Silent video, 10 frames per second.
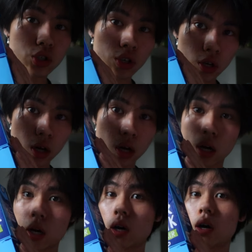sugar
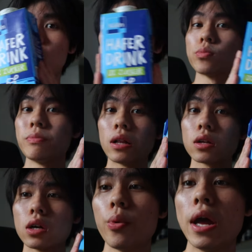oat
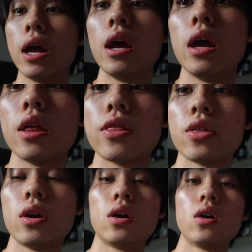milk with
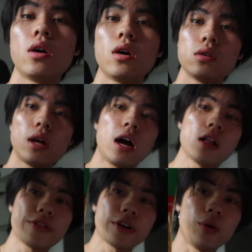healthy